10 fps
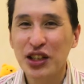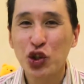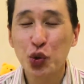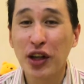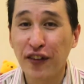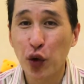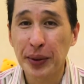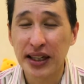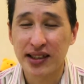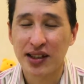Through the few
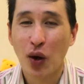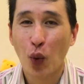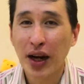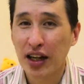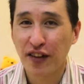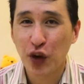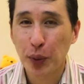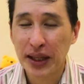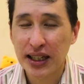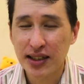P's. What are the few
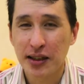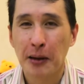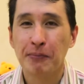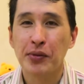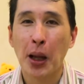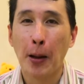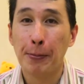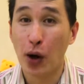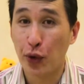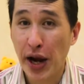P's?
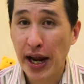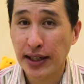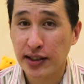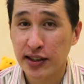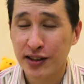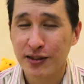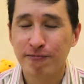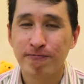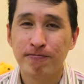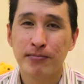Parades,
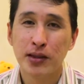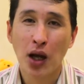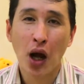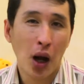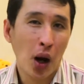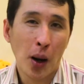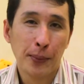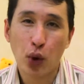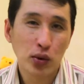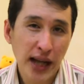
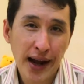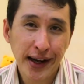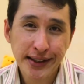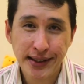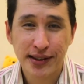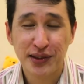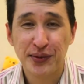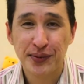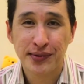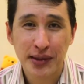protests,
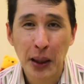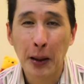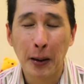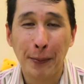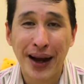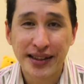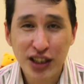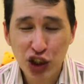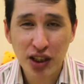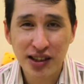
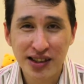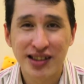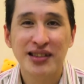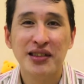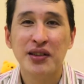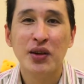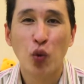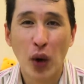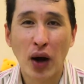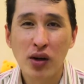petitions.
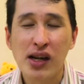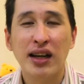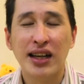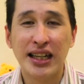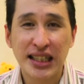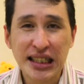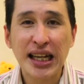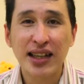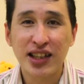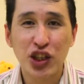Well, an
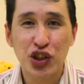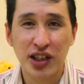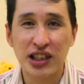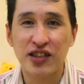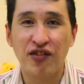ENTJ is